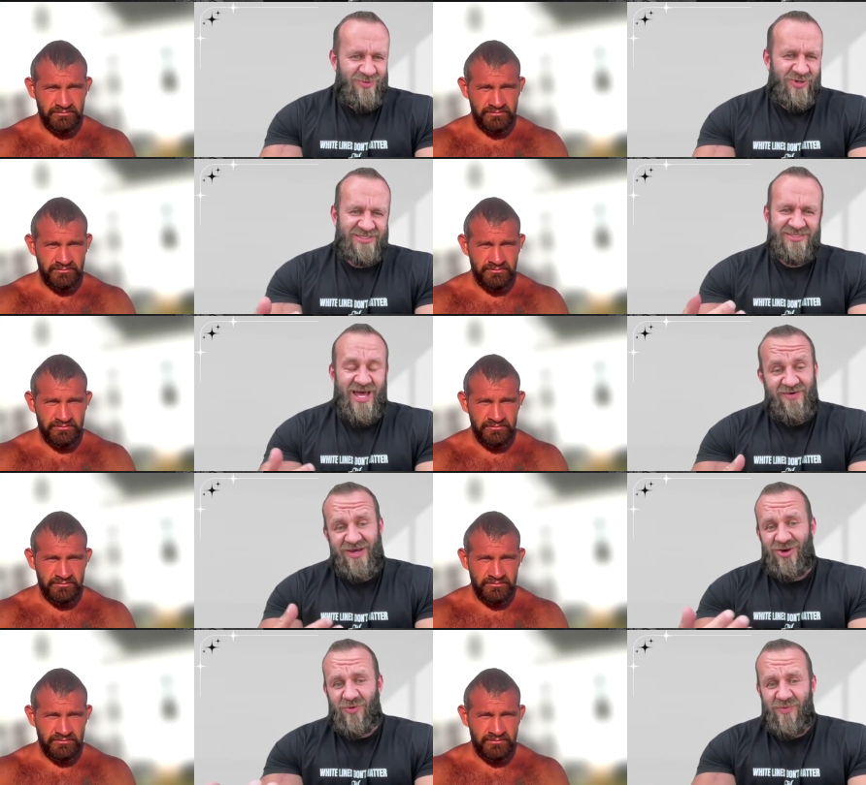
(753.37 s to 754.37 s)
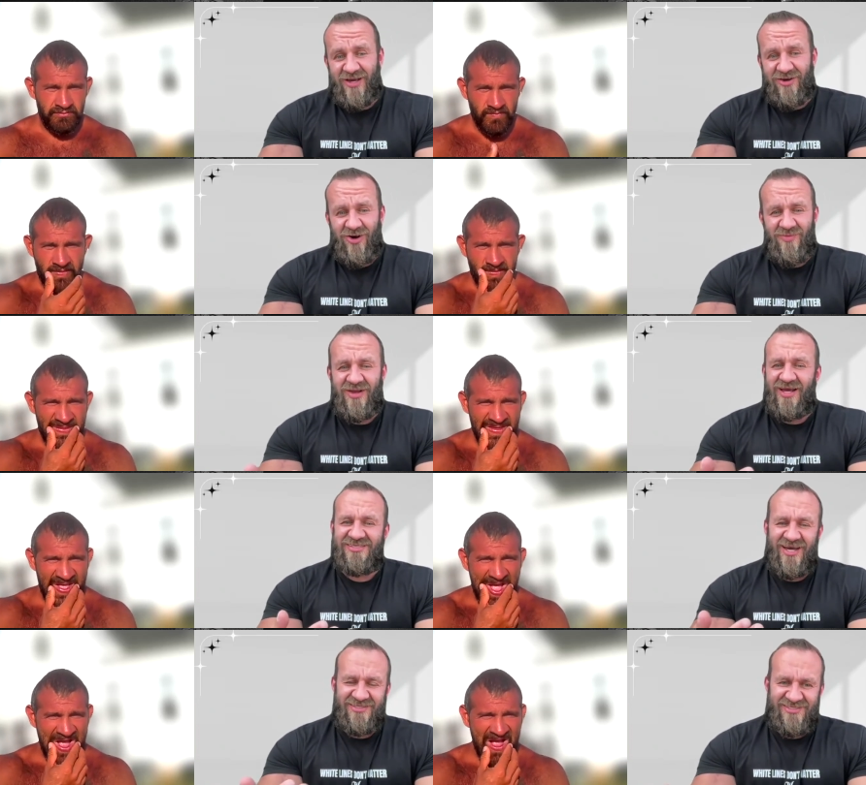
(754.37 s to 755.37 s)
Speaker 1: Whereas now I go back home and I
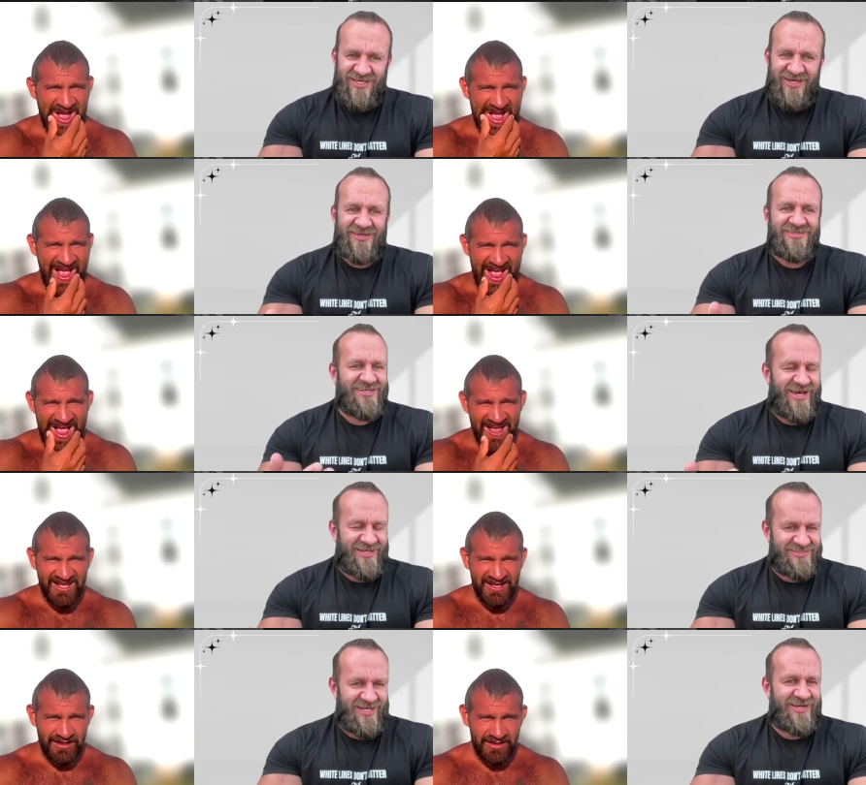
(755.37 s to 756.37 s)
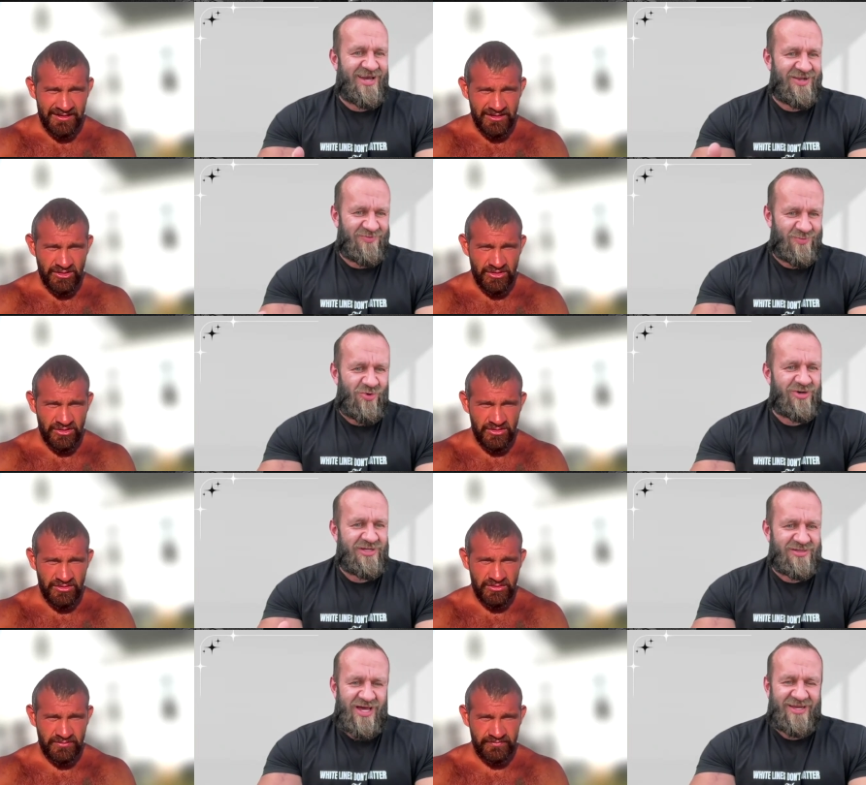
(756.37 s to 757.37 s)
start seeing that they are kind of more
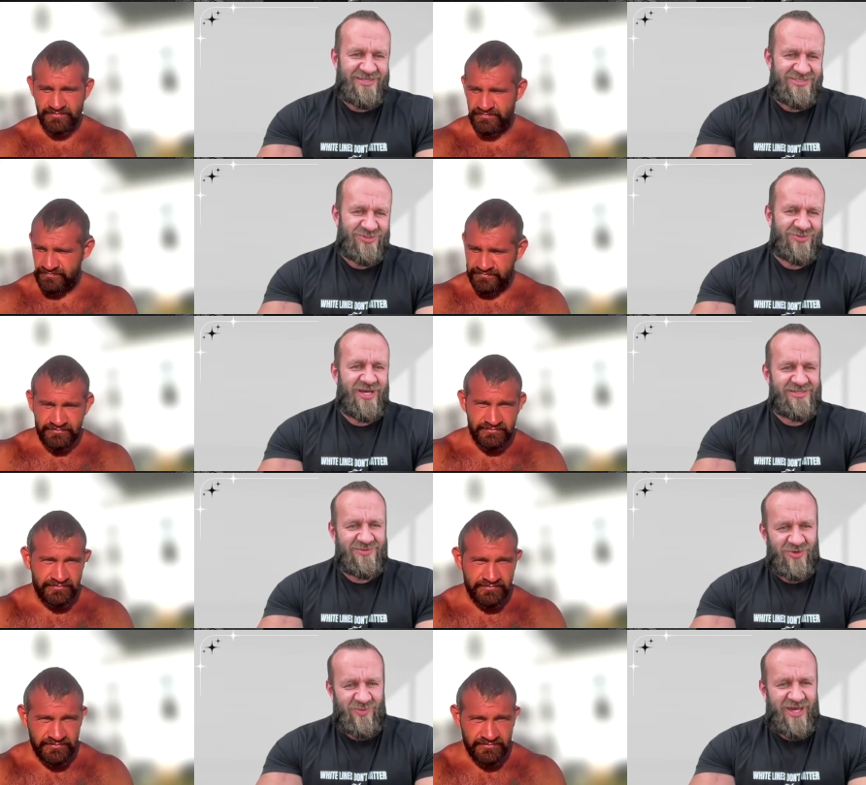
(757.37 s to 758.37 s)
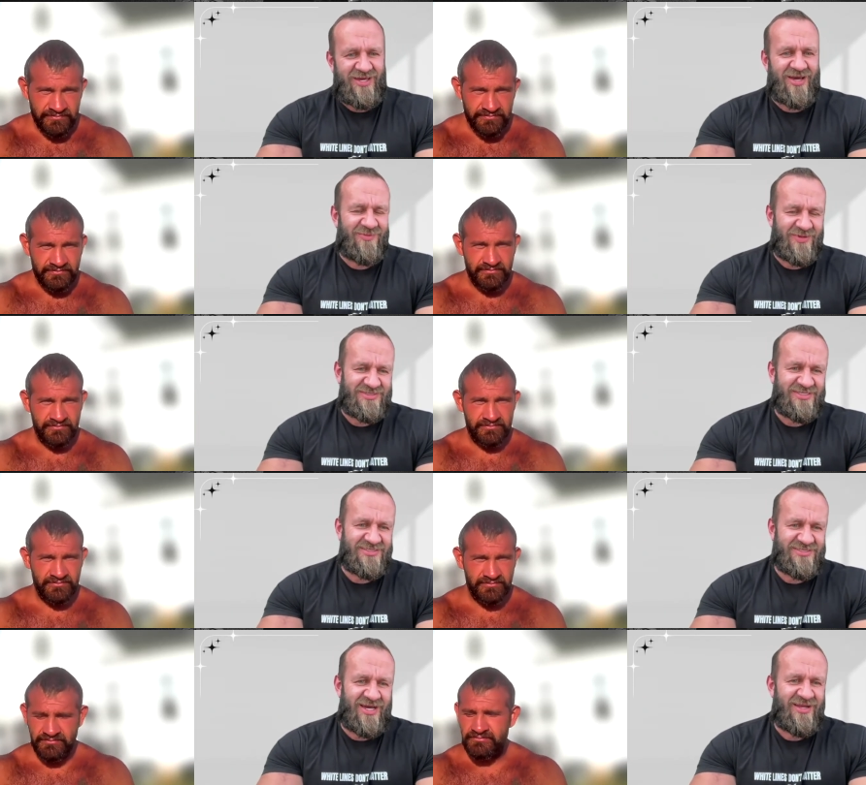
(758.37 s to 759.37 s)
inclined into getting more makeup and this
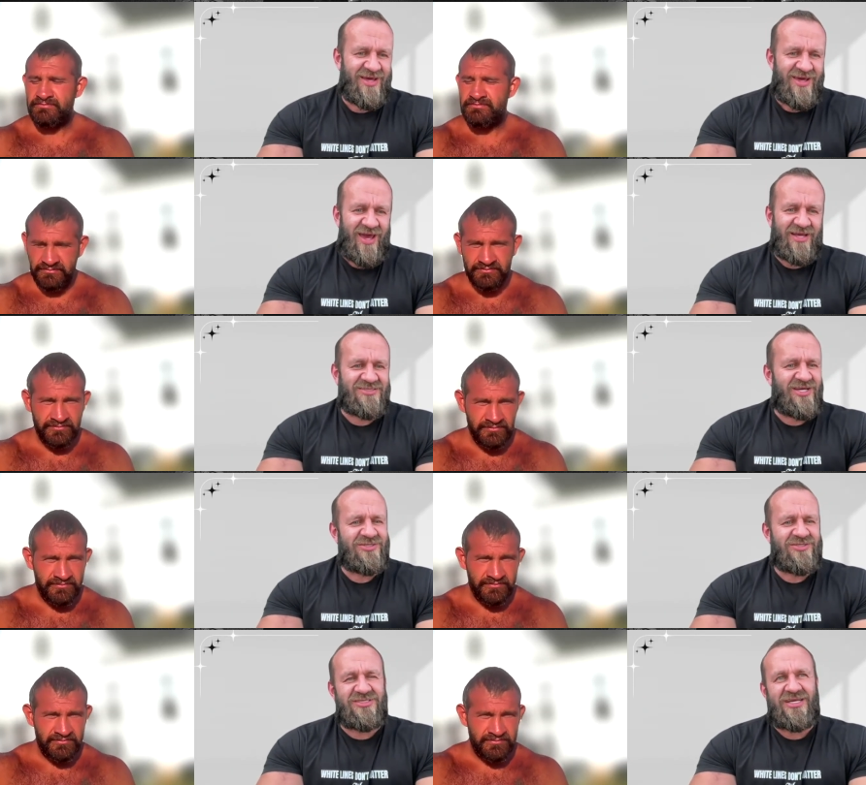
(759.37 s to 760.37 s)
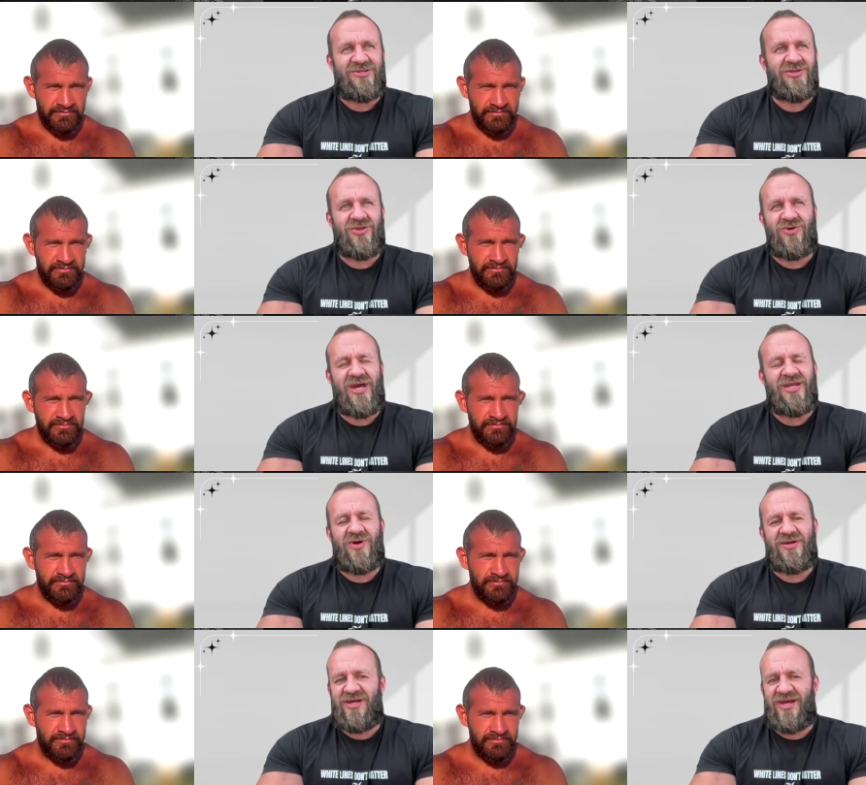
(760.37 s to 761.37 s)
and that. And then they don't look
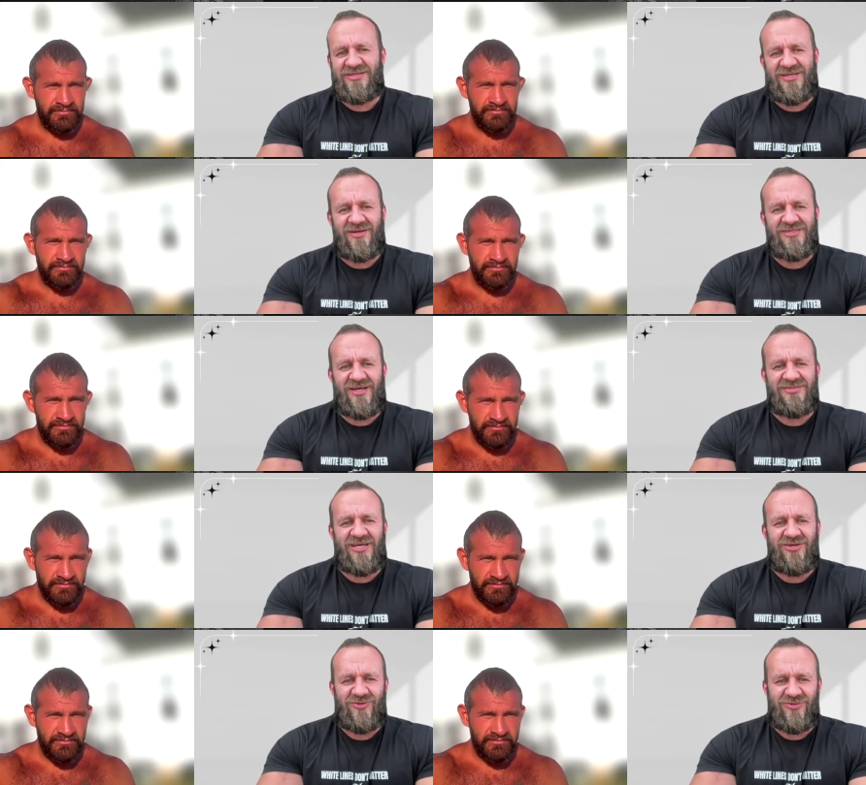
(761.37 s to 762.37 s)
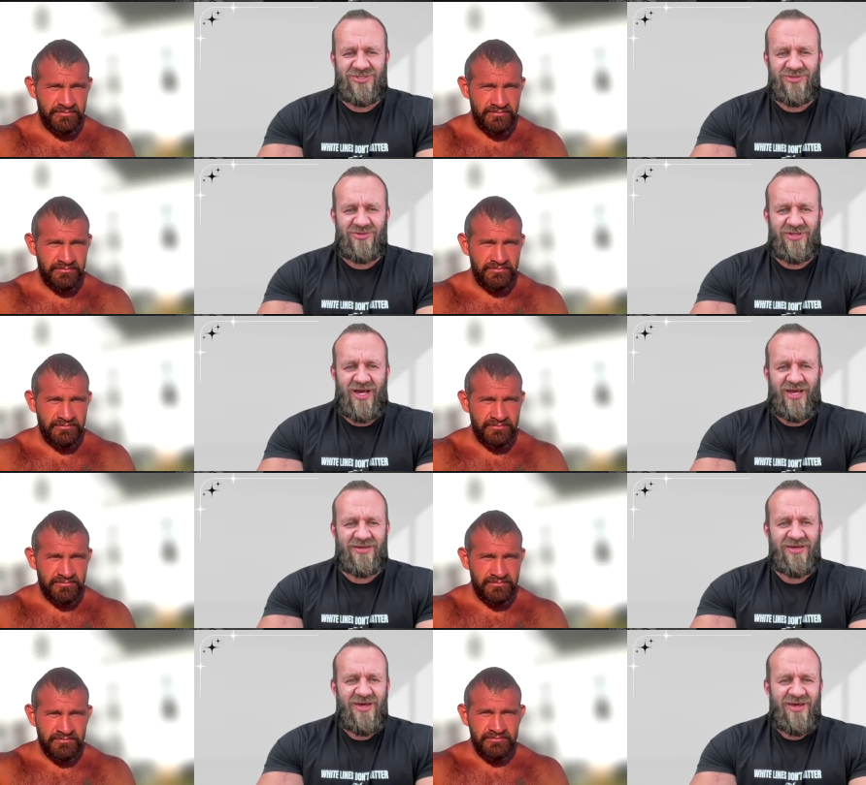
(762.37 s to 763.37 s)
anywhere near as healthy as they used to look
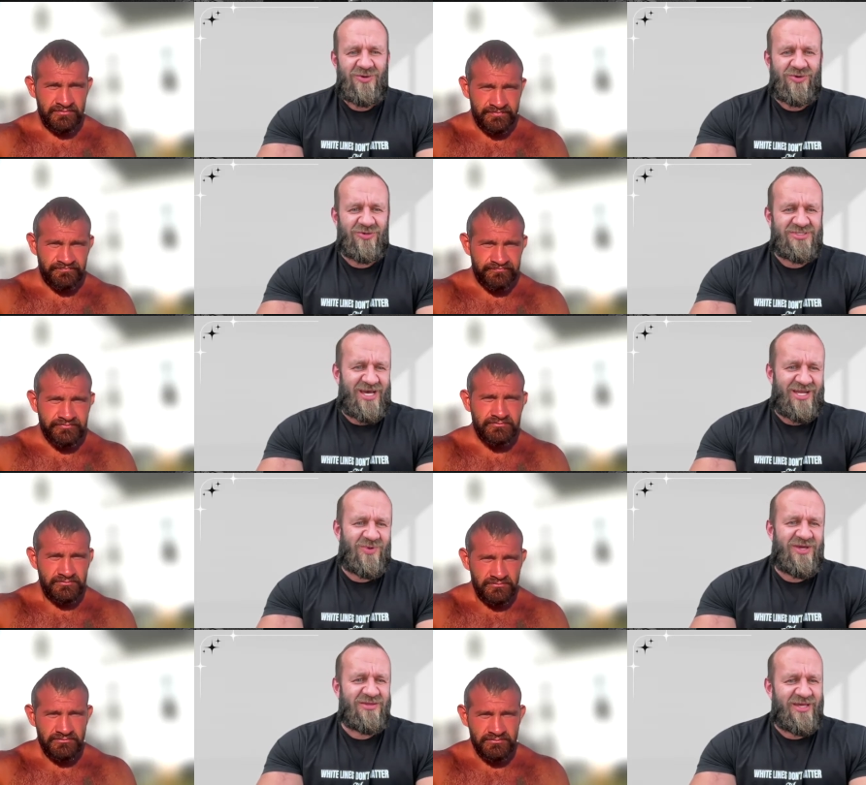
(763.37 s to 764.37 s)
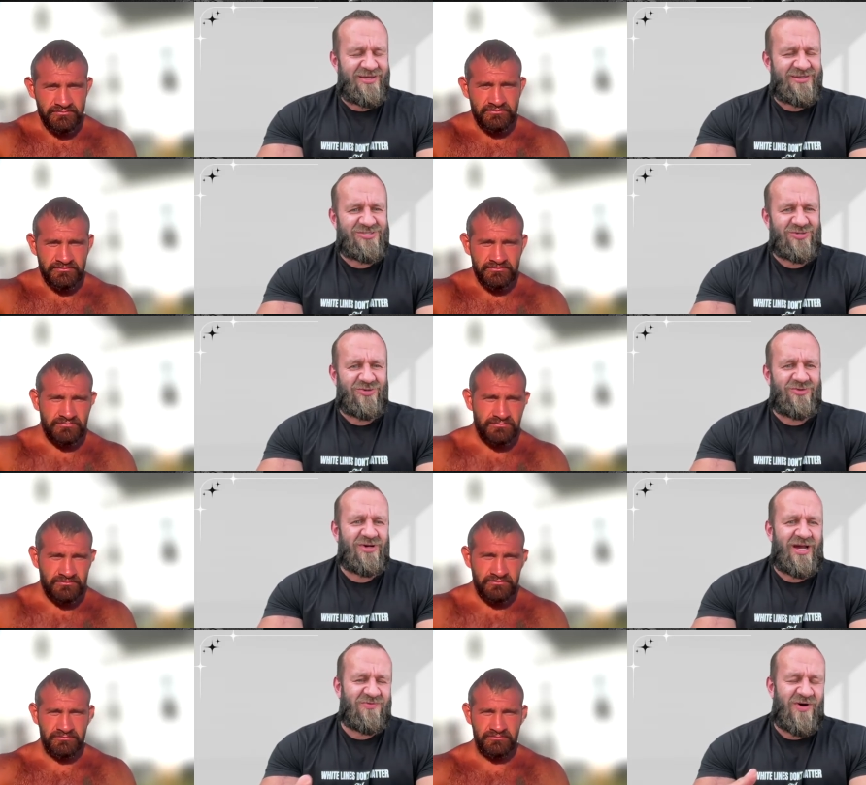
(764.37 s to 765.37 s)
like could that be linked to
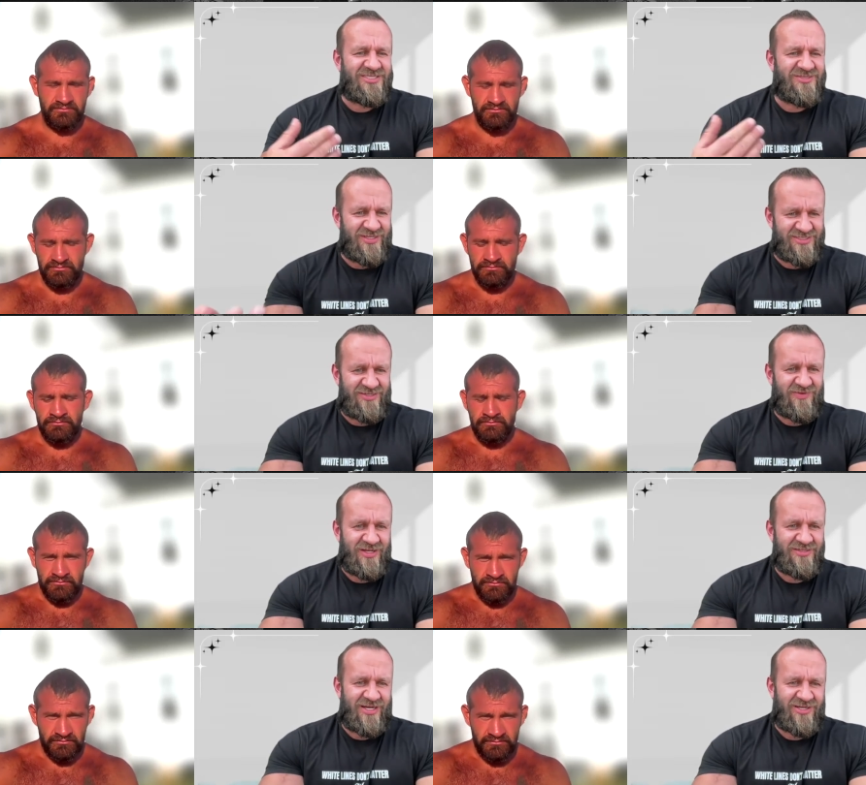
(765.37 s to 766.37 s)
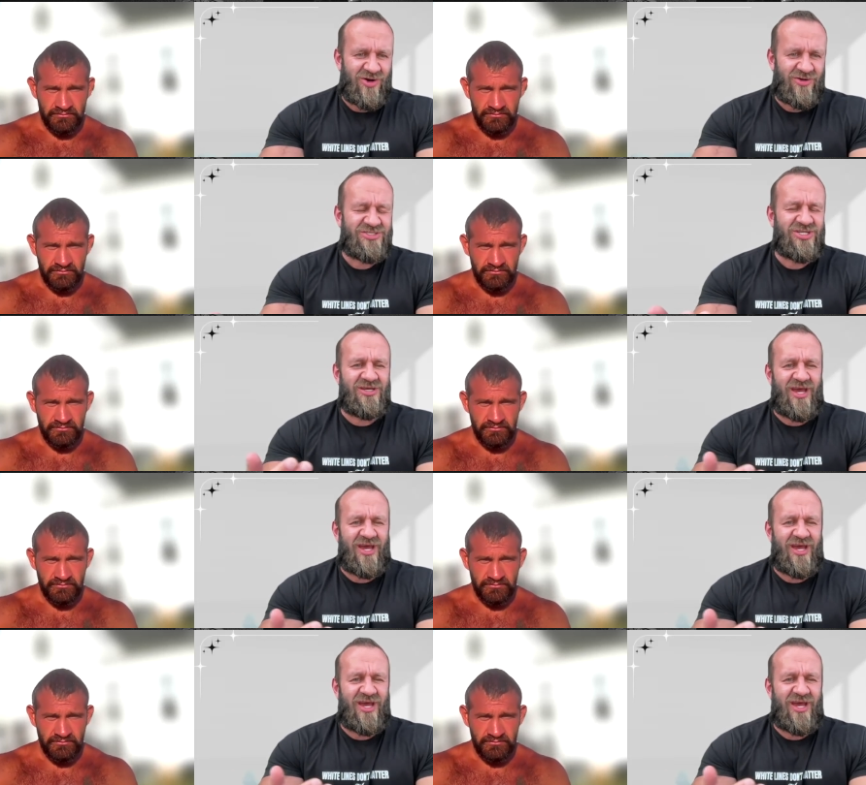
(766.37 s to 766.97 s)
advancements in technology